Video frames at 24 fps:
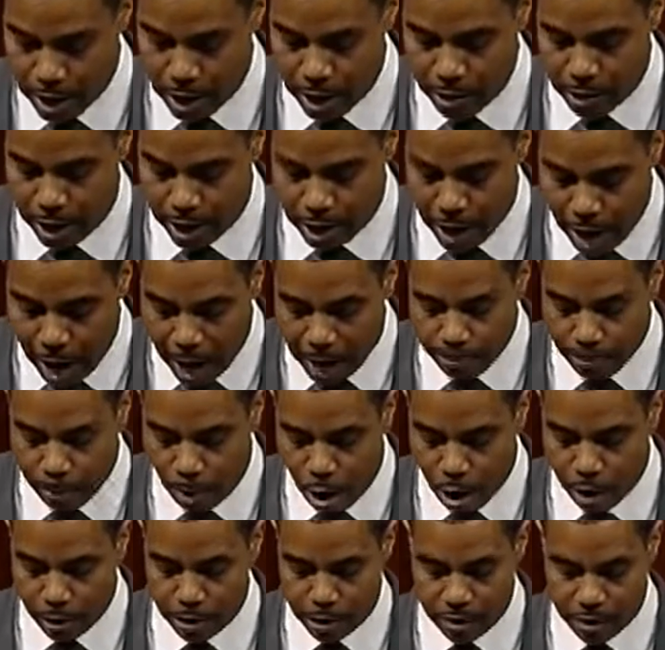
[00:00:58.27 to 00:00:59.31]
The
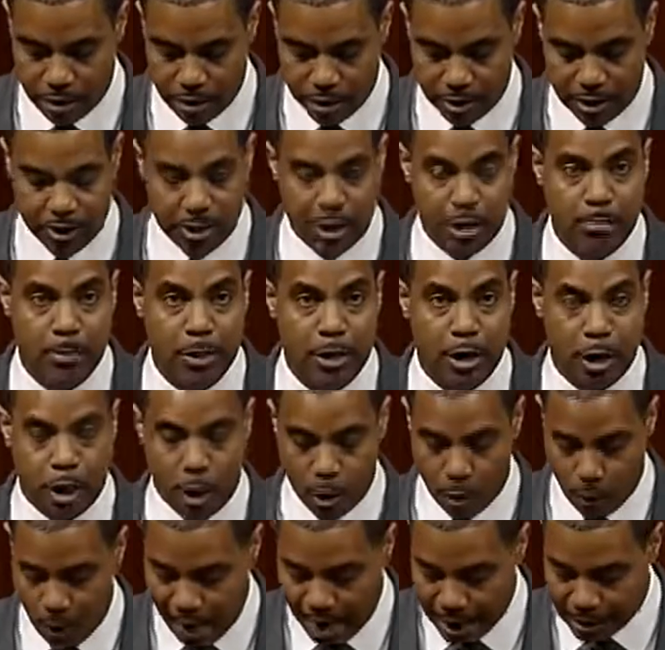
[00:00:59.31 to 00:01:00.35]
nonpartisan
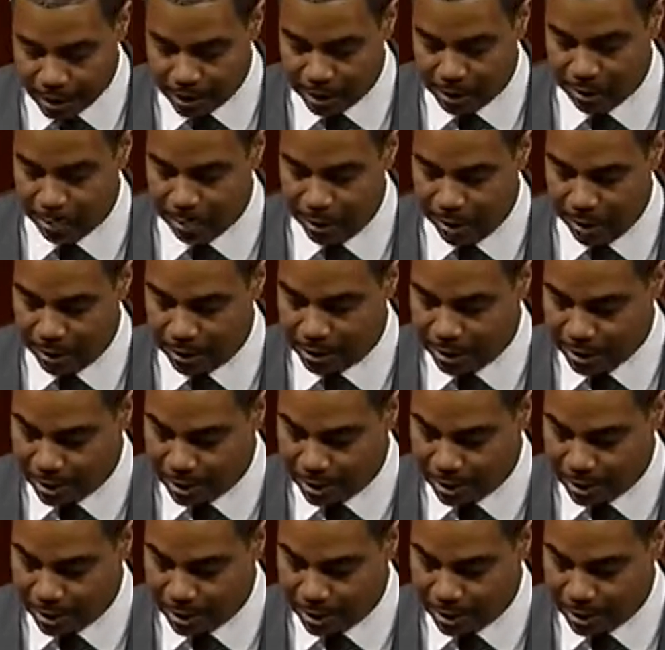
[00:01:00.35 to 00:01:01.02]
CBO estimates,